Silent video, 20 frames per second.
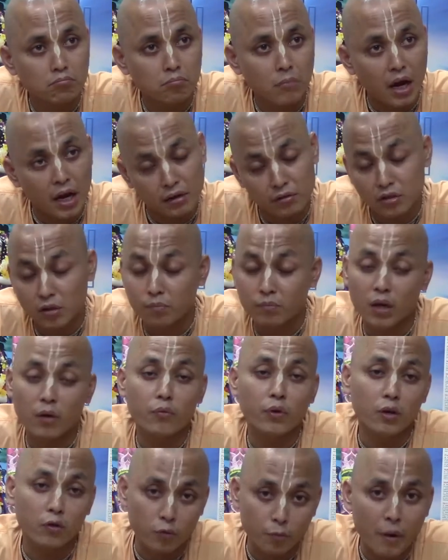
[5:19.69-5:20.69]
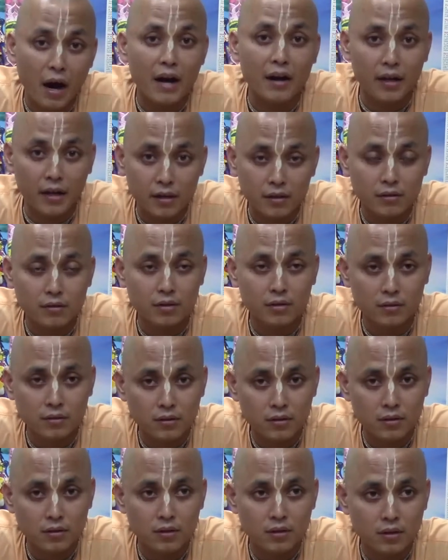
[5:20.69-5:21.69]
and sometime we have a bad health,
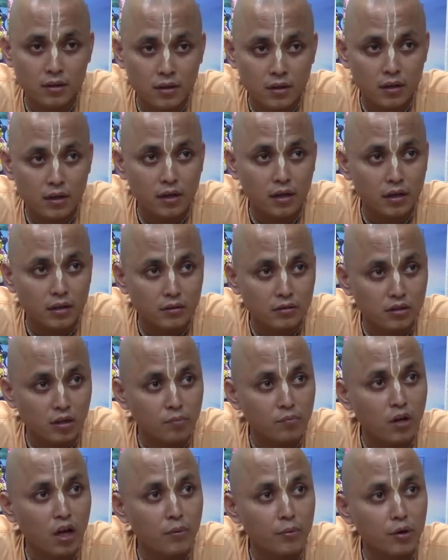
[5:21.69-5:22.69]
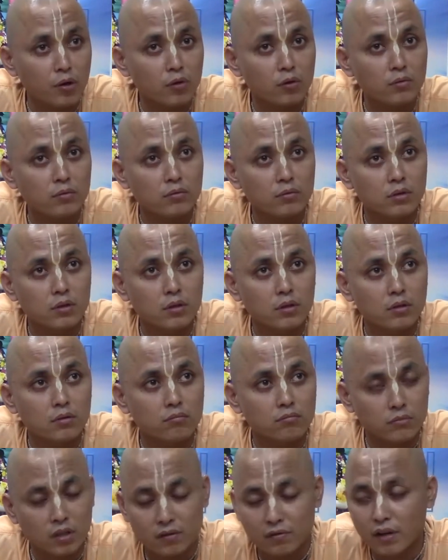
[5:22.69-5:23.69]
and sometime
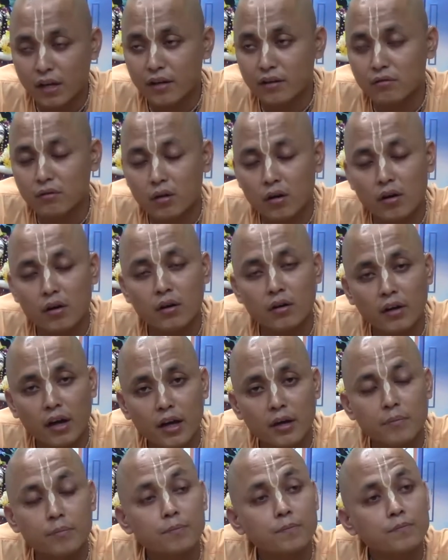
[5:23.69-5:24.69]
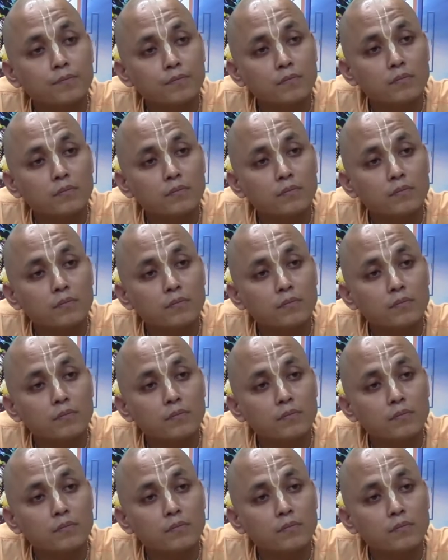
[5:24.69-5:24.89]
just like in the current time,